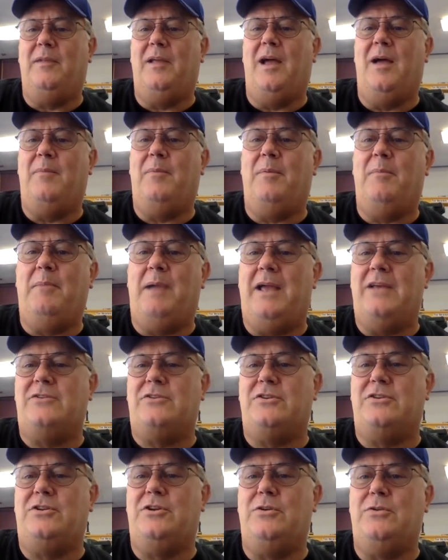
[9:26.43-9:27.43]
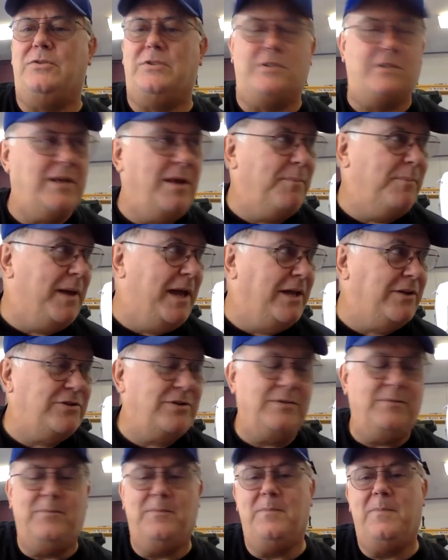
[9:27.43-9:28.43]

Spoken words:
in Massachusetts, I imagine.